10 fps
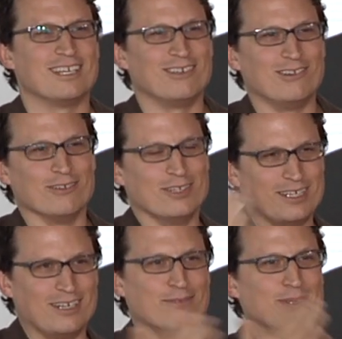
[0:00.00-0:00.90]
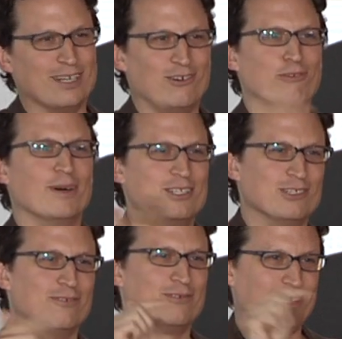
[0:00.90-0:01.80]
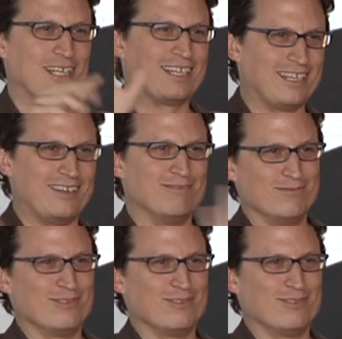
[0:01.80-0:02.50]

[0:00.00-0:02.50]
got a hold of it, it ended up being a whole bunch of click and